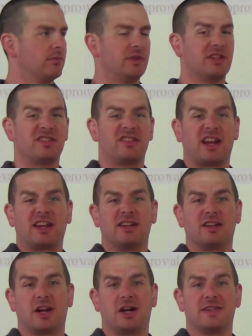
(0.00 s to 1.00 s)
the
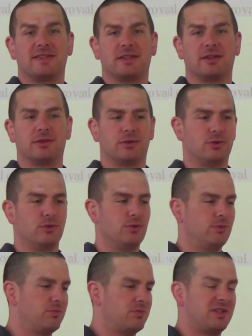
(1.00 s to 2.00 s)
second cousin
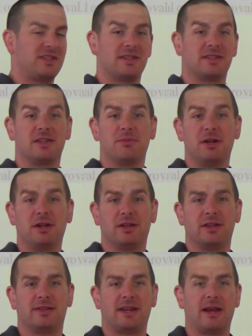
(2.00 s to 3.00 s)
who sits in the middle
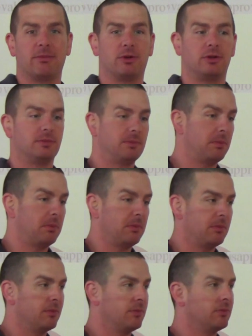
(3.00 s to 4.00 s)
of the table?
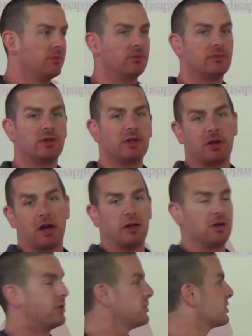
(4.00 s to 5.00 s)

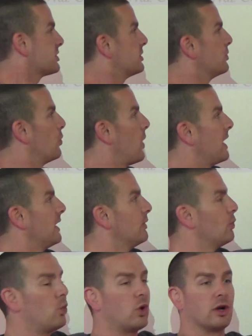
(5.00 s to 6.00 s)
It's just the way
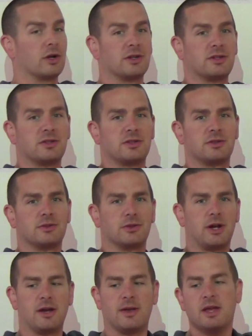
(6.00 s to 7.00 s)
it works,
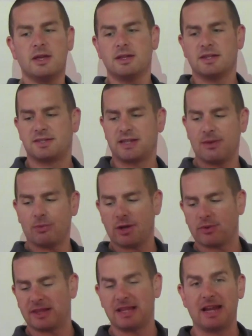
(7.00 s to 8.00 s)
okay? The same
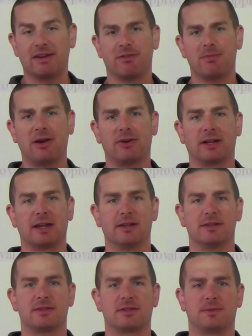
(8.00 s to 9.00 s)
way with Native
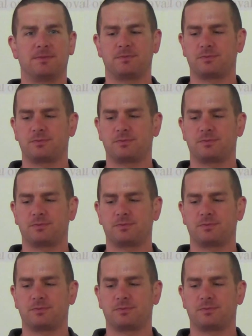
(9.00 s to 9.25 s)
Americans,